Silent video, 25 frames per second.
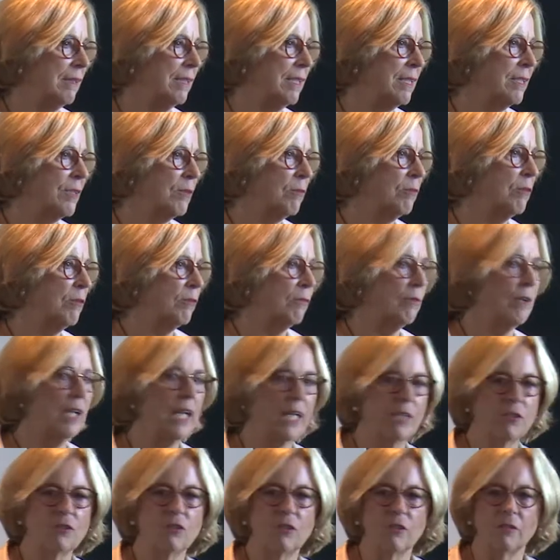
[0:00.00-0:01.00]
this
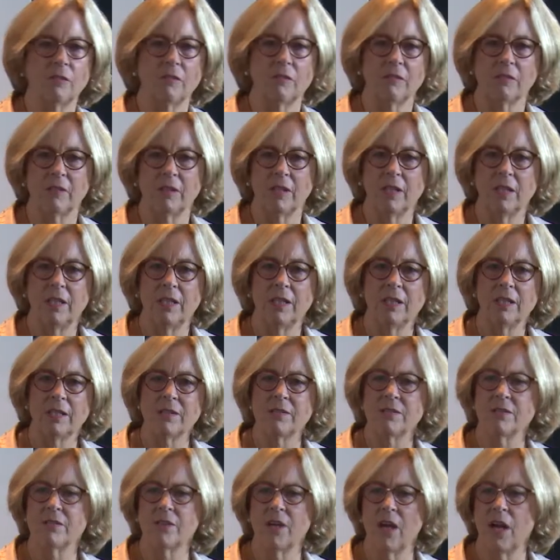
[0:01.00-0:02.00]
reflection,
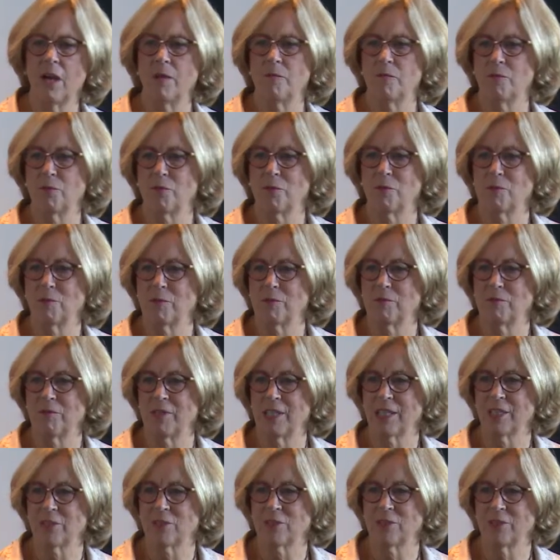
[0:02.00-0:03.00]
this time for
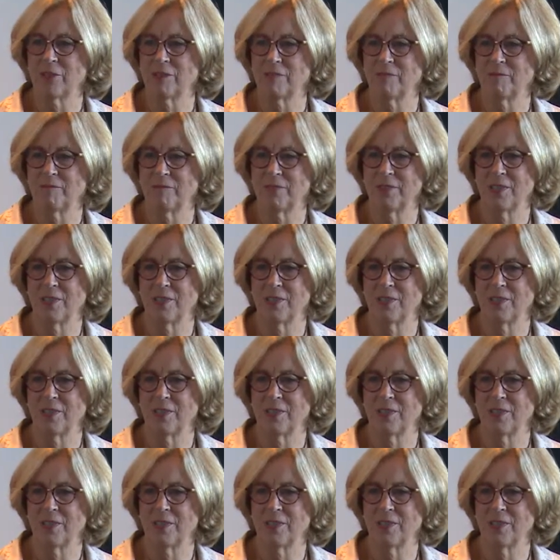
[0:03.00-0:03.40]
reflection,